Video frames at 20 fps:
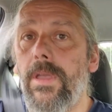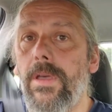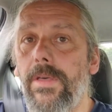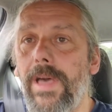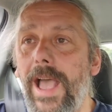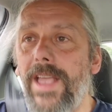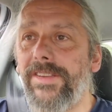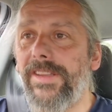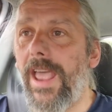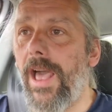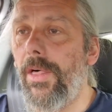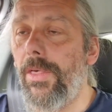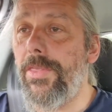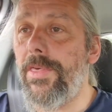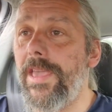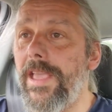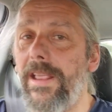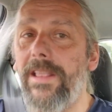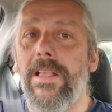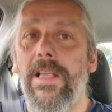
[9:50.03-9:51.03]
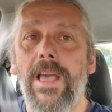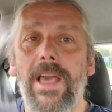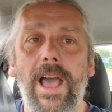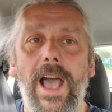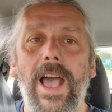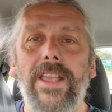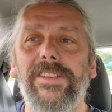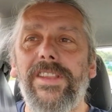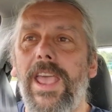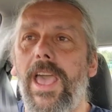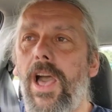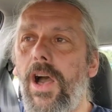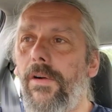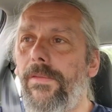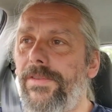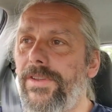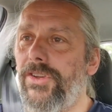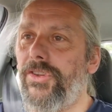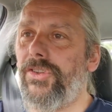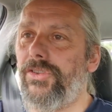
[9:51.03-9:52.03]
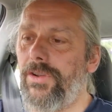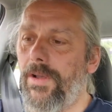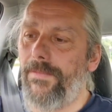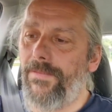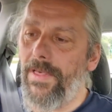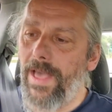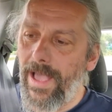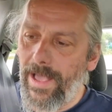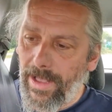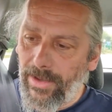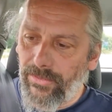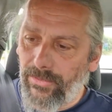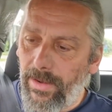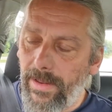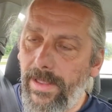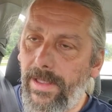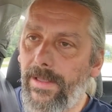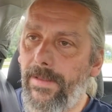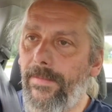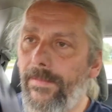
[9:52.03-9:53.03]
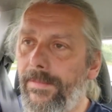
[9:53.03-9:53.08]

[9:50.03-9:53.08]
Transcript: That's healthy. That's a healthy shook, that actually.